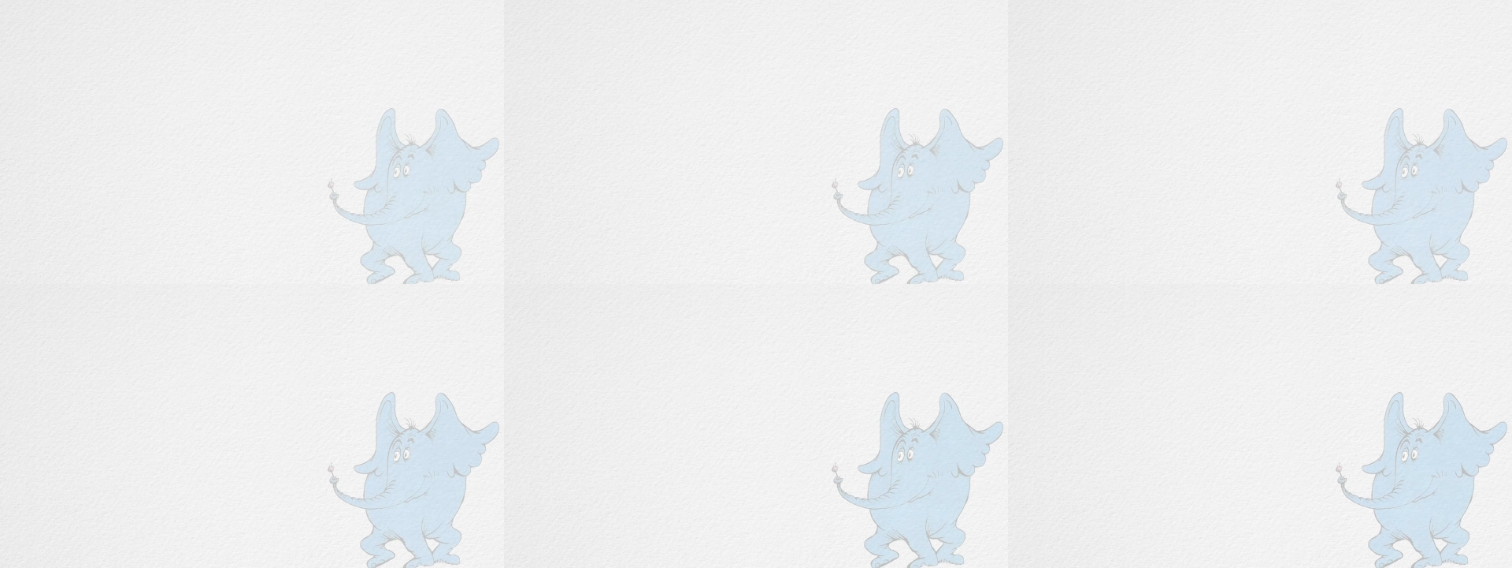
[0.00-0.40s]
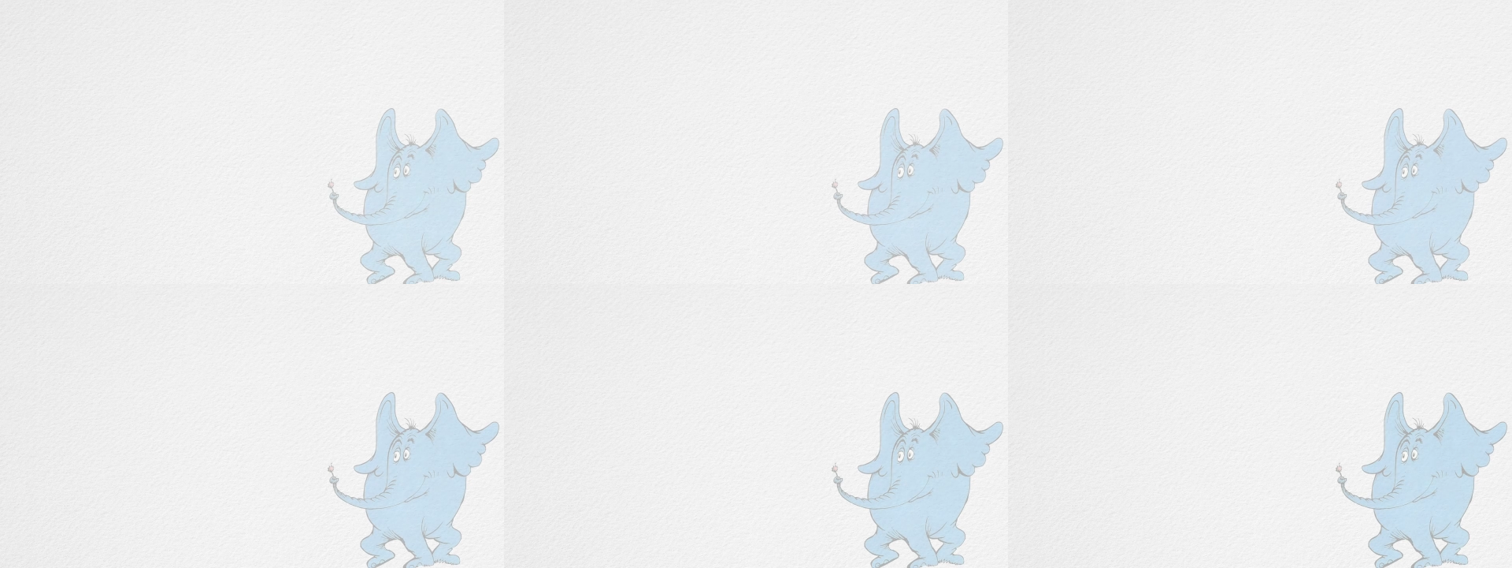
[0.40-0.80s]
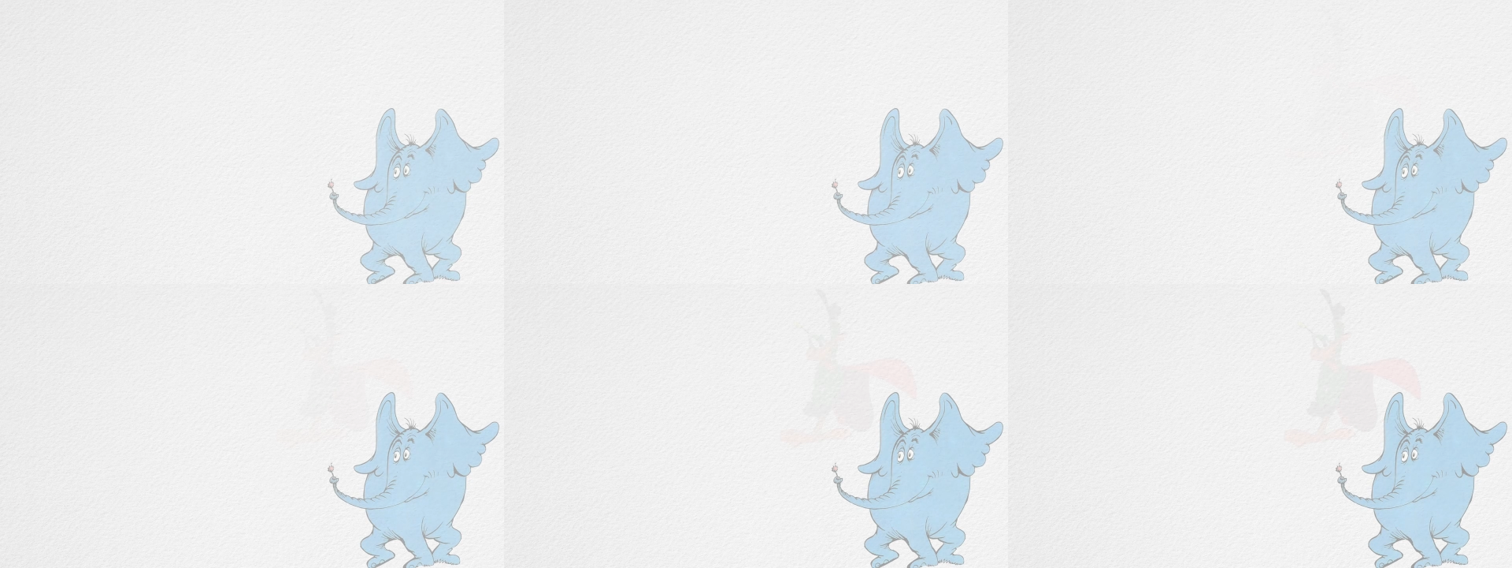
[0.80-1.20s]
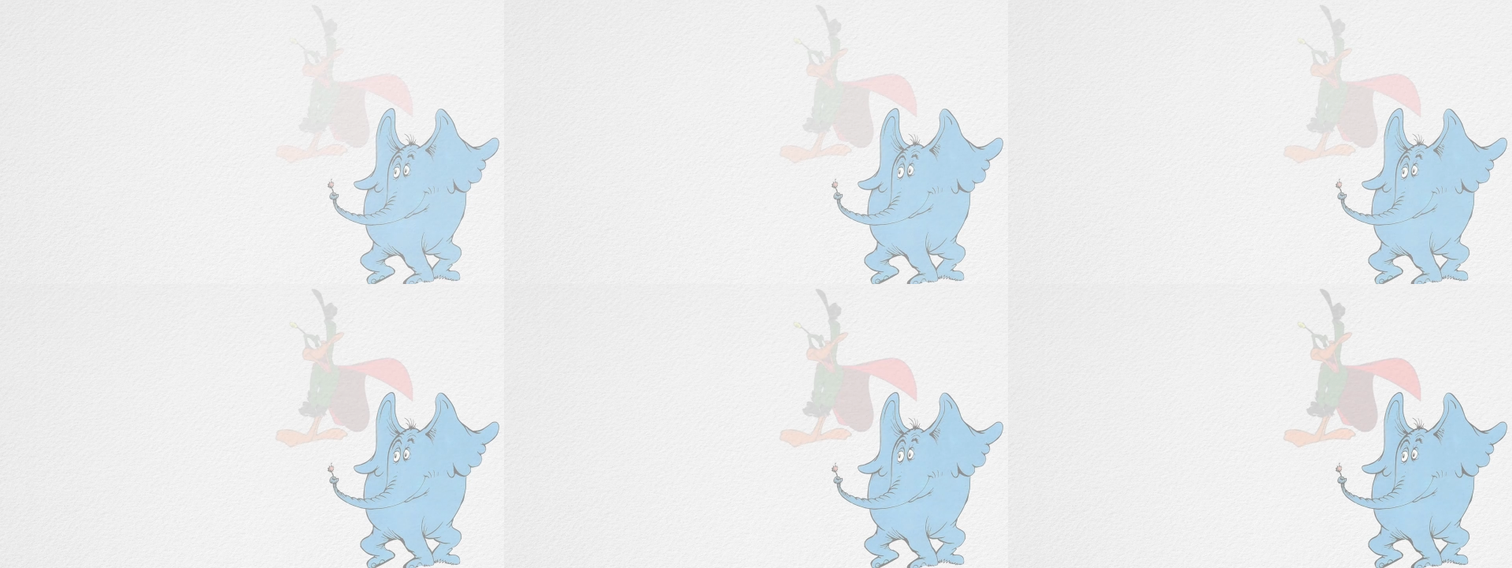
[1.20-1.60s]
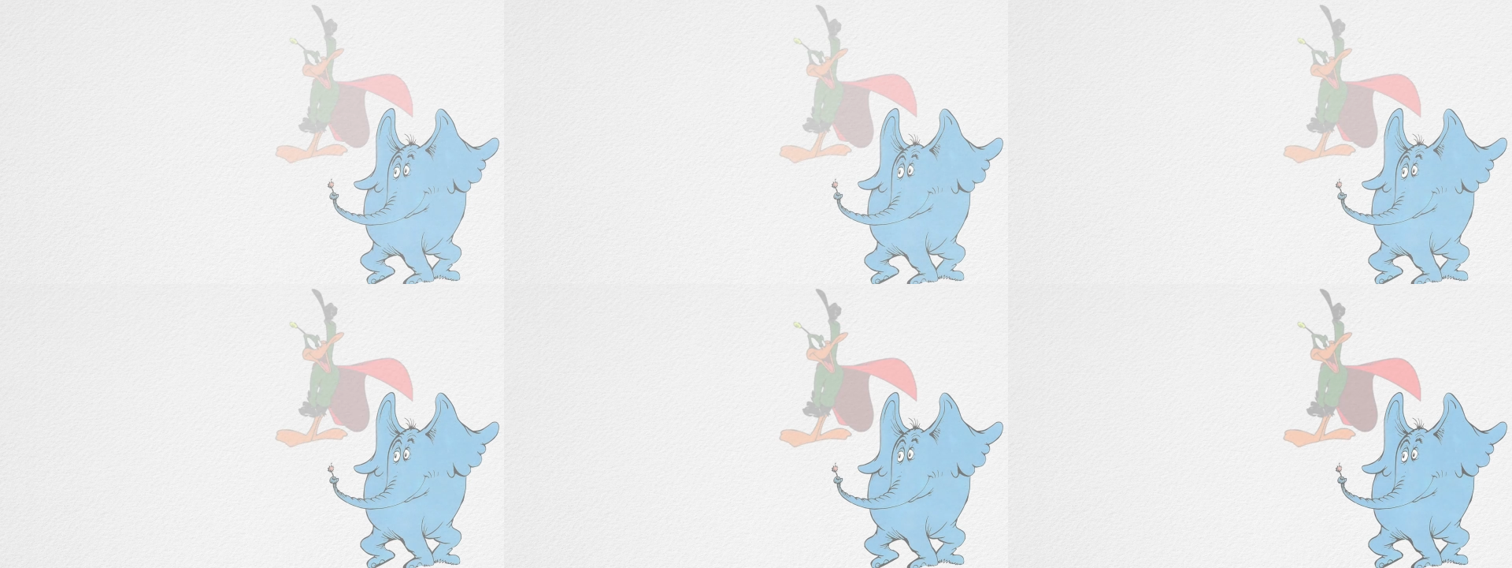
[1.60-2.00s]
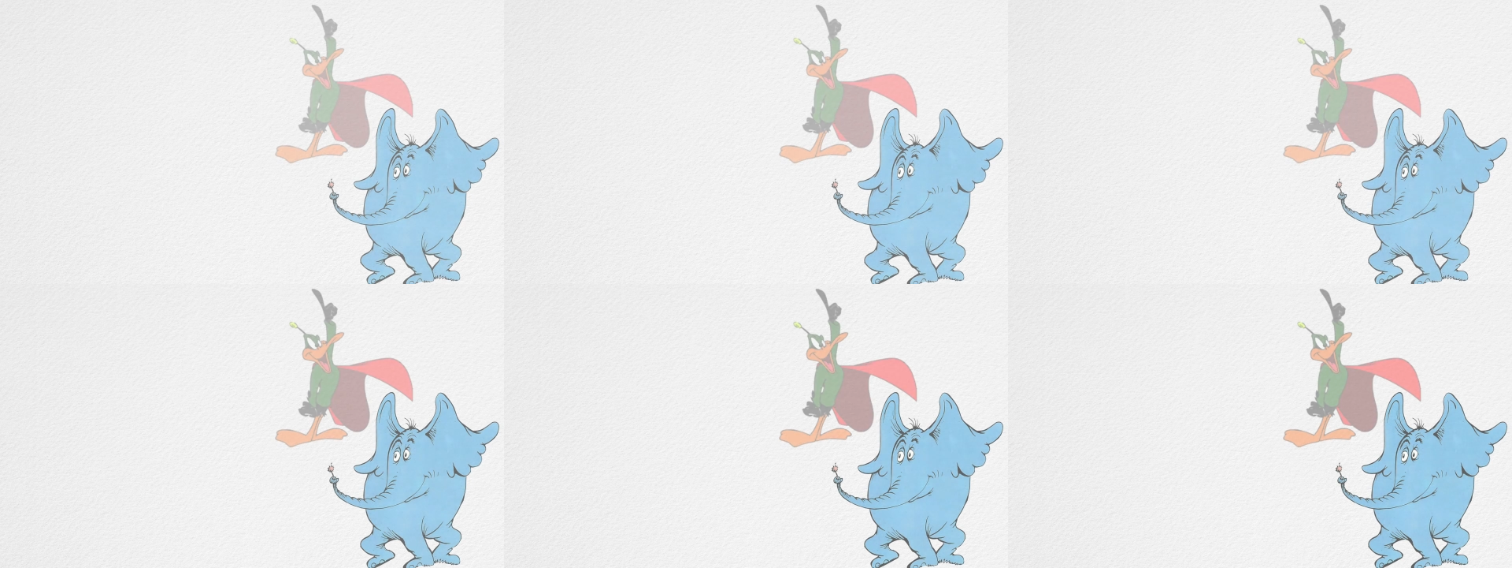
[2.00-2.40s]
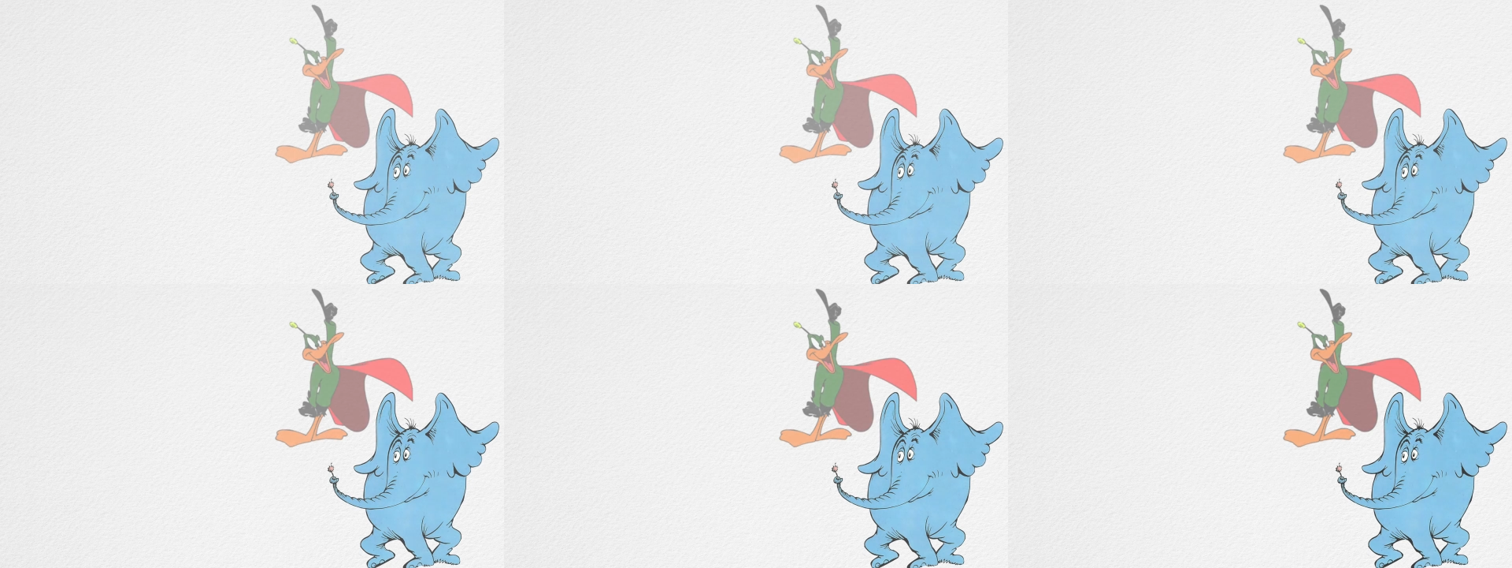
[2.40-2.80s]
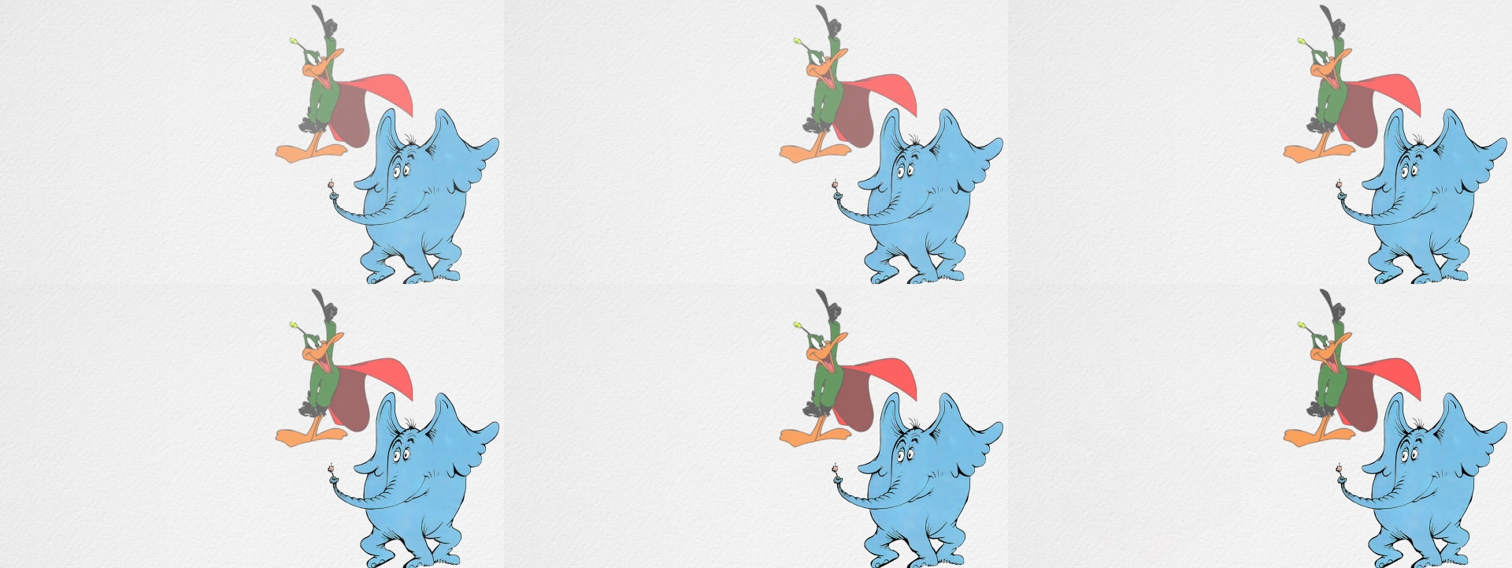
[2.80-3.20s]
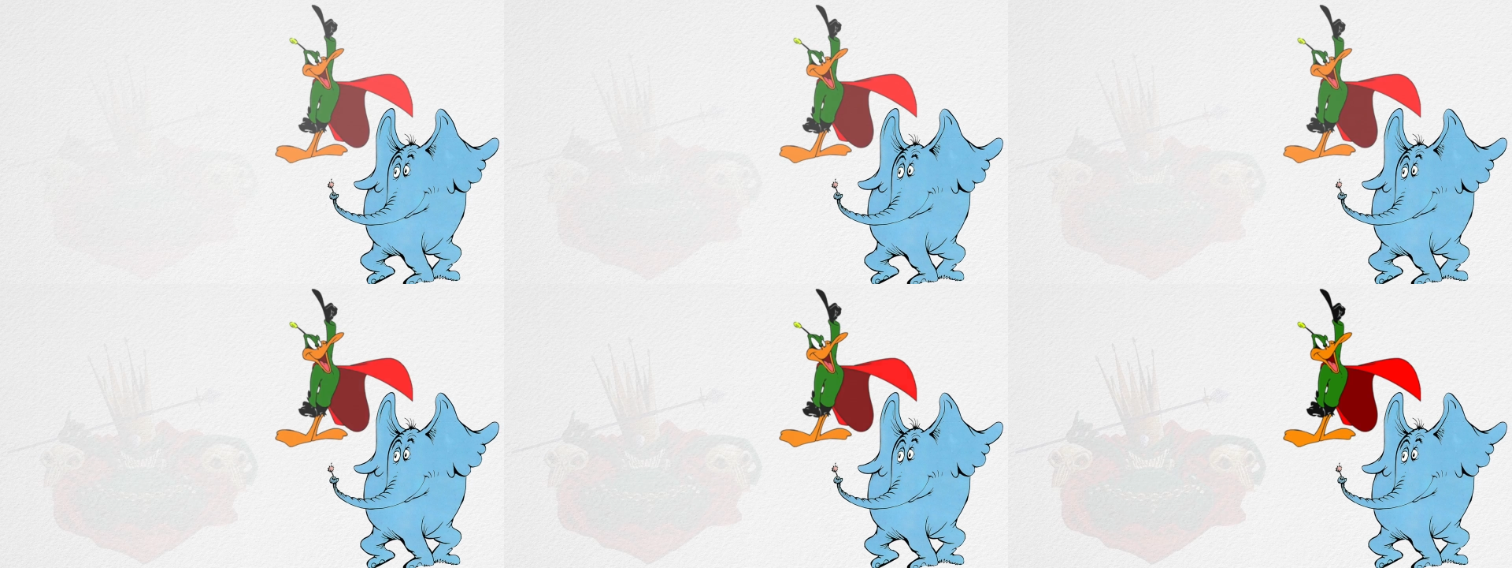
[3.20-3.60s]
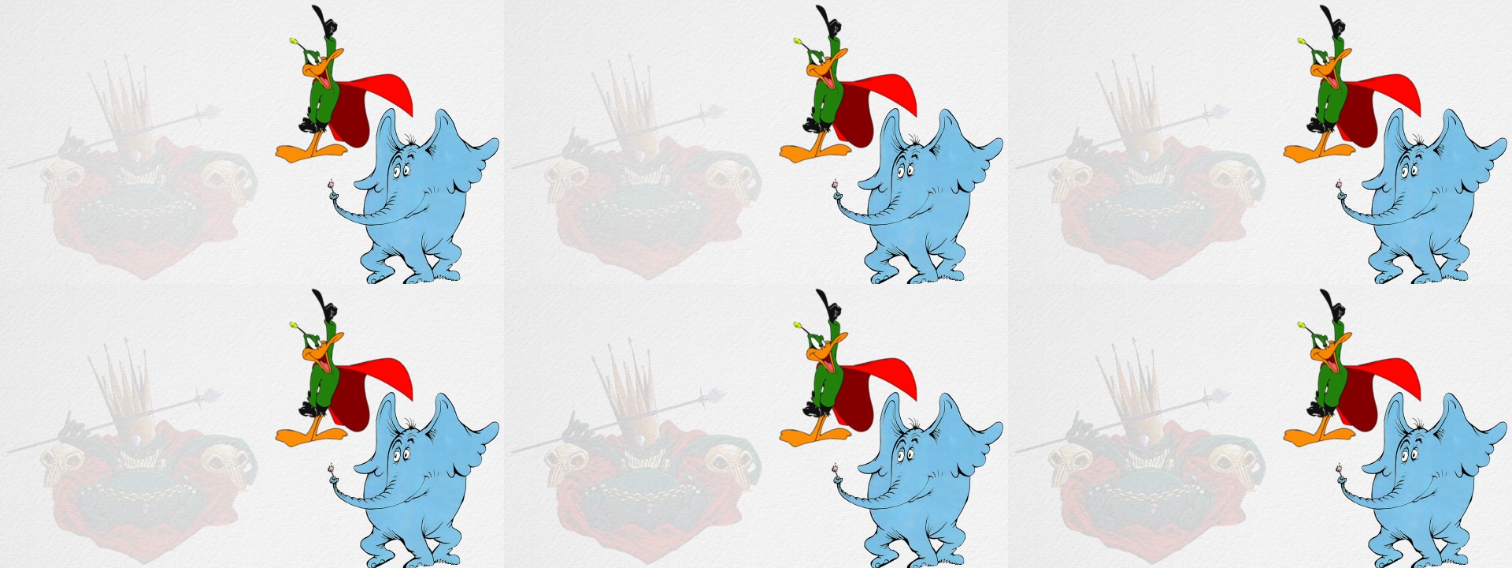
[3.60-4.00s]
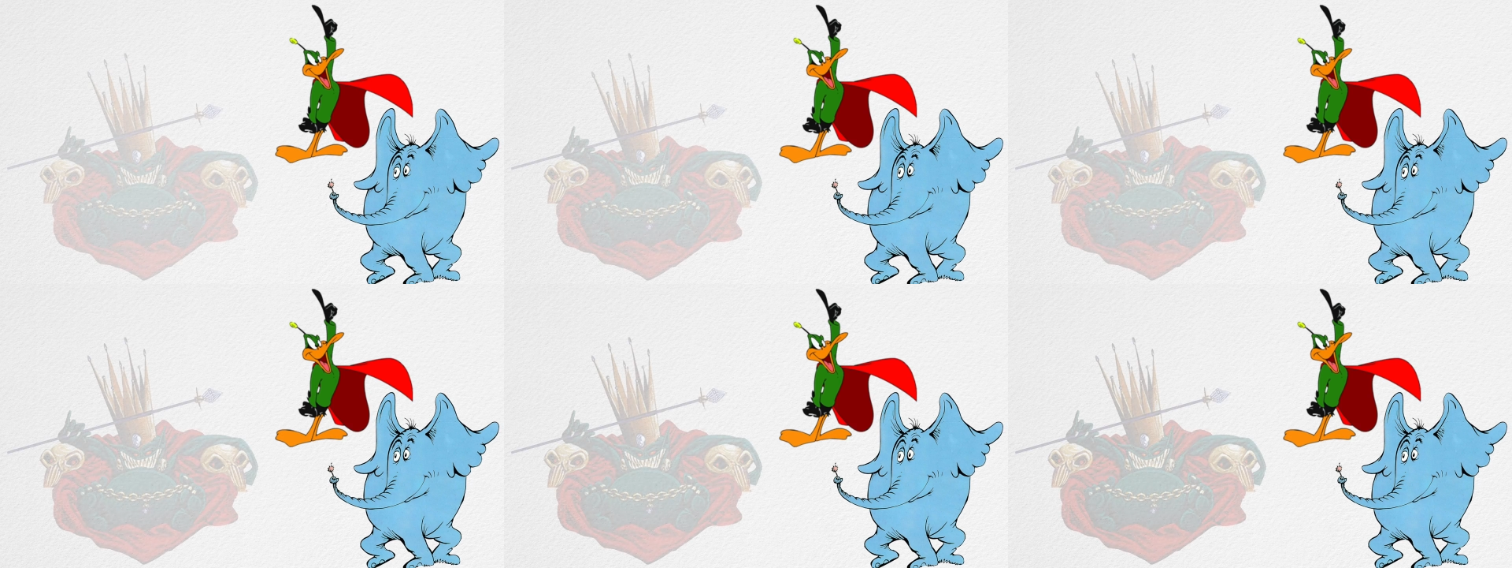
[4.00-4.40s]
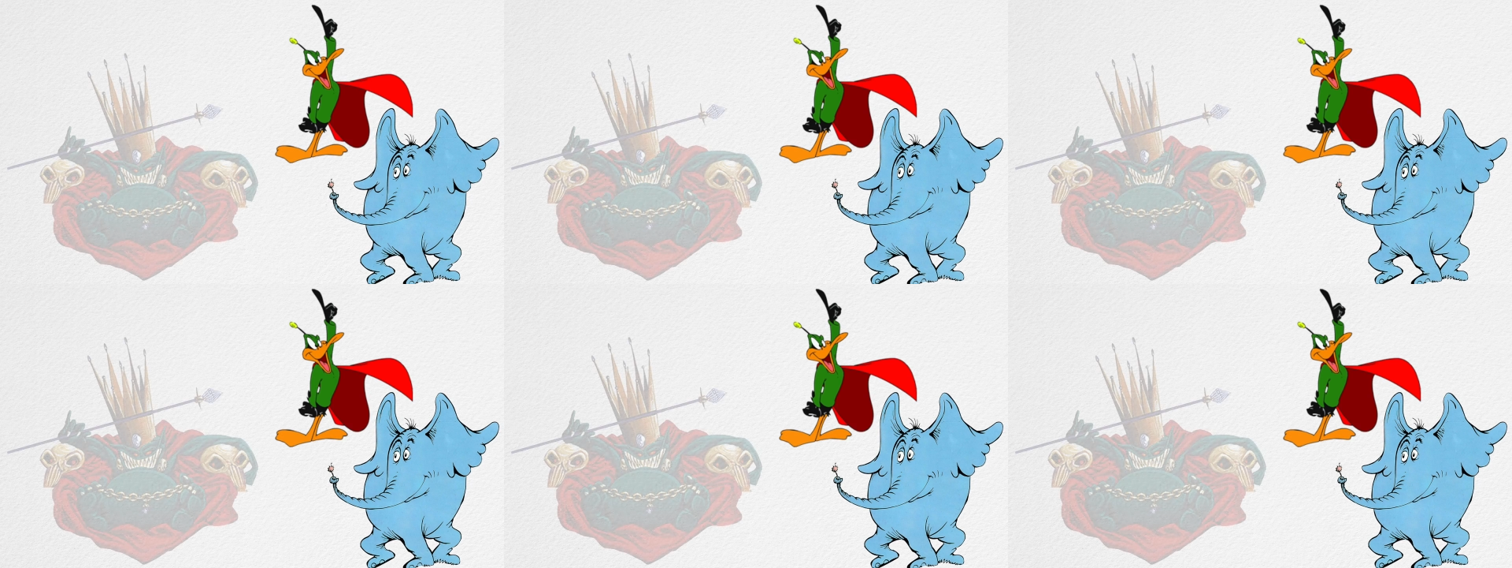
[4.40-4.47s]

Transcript: [unreadable: no face in view]